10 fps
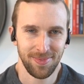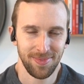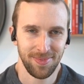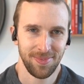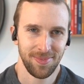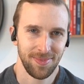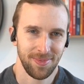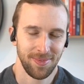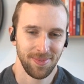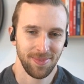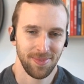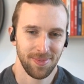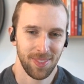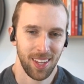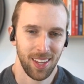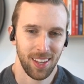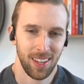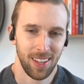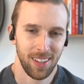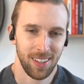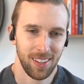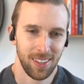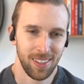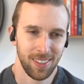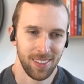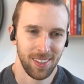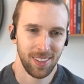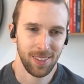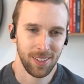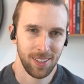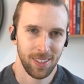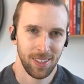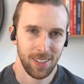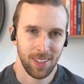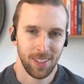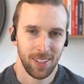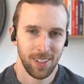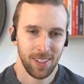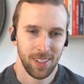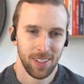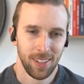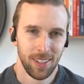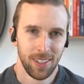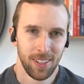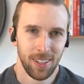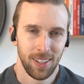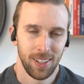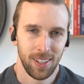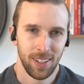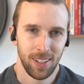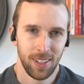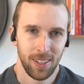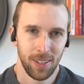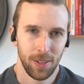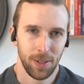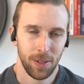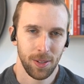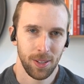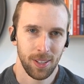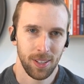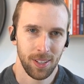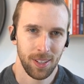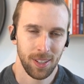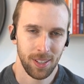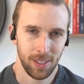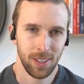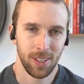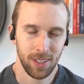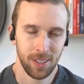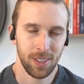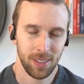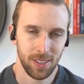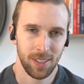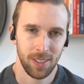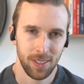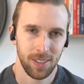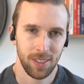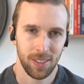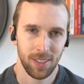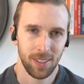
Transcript: [no speech]